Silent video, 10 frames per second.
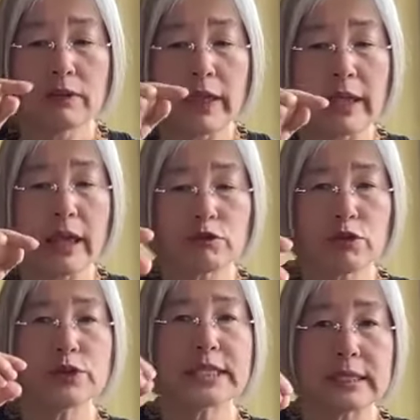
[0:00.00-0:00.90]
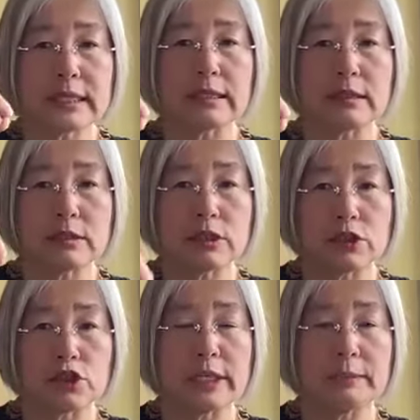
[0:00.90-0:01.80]
they two sentence
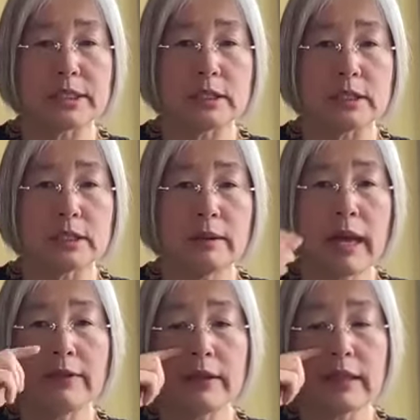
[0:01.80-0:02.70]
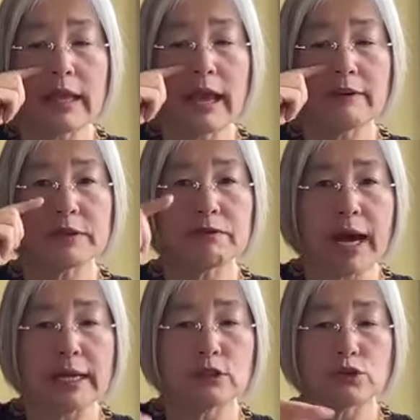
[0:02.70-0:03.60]
strips, and then they have to
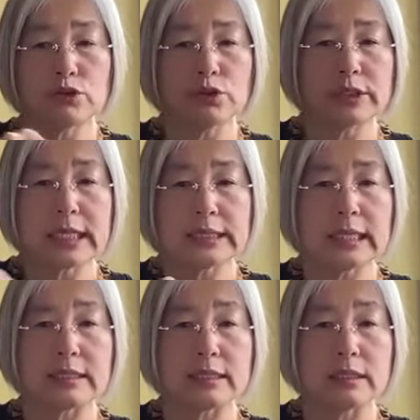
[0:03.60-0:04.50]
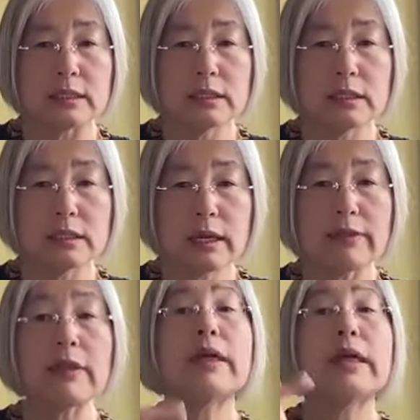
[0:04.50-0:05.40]
find the two sentences,
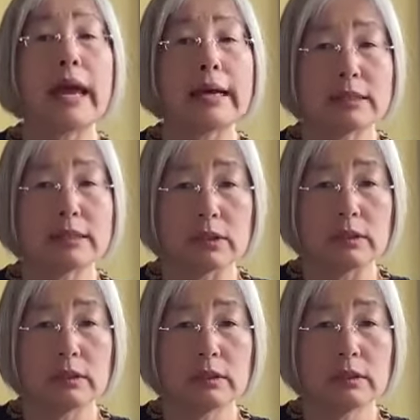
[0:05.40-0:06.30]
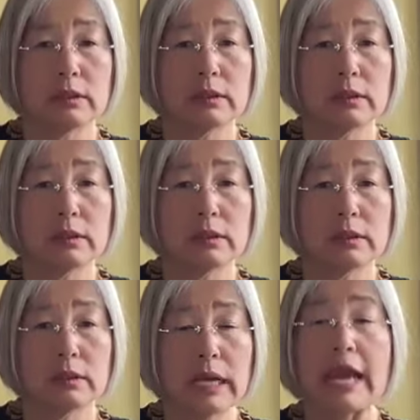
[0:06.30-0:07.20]
and then they answer.
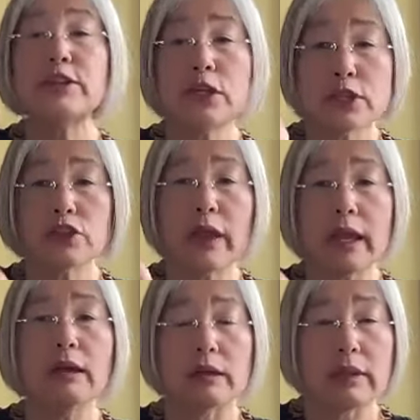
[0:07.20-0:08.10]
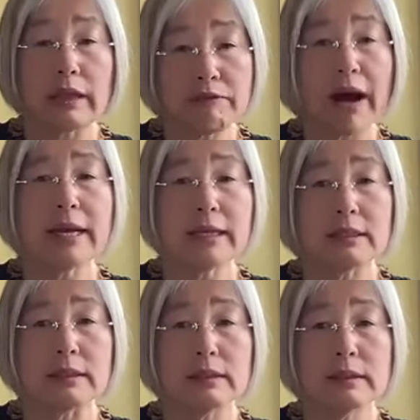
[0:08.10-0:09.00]
Answer is there, they find.